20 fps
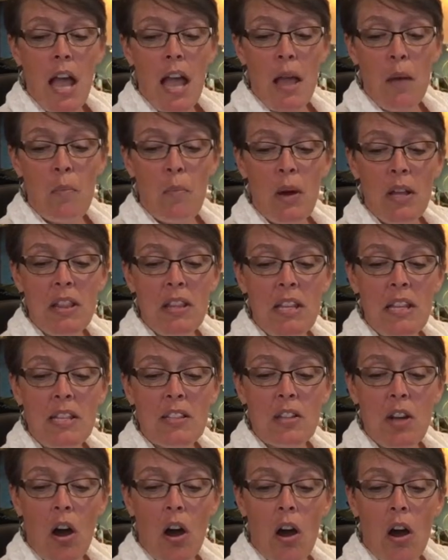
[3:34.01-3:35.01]
And what
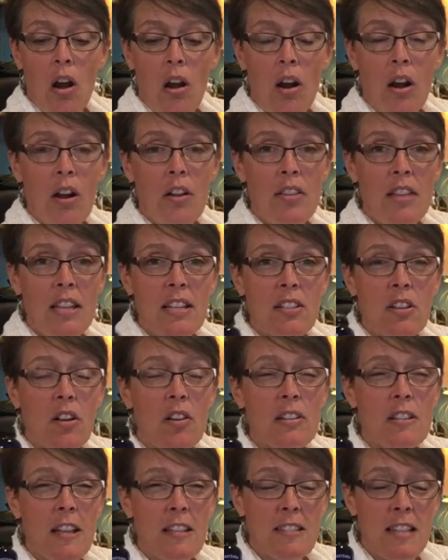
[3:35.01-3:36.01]
these are,
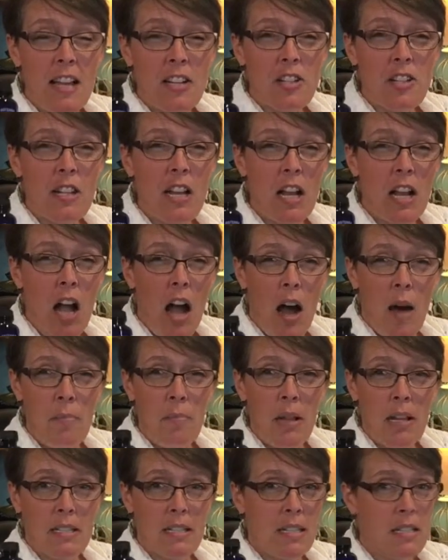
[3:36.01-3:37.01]
it's actually a
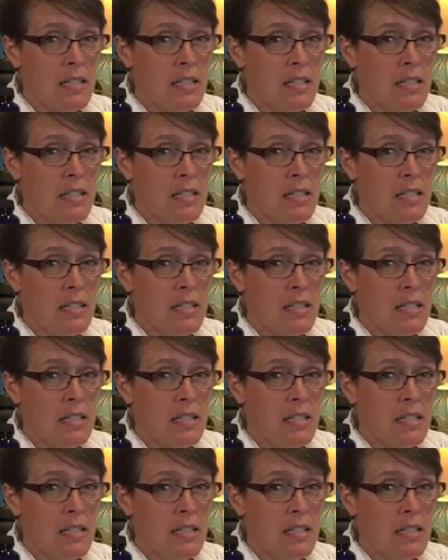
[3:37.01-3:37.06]
complex.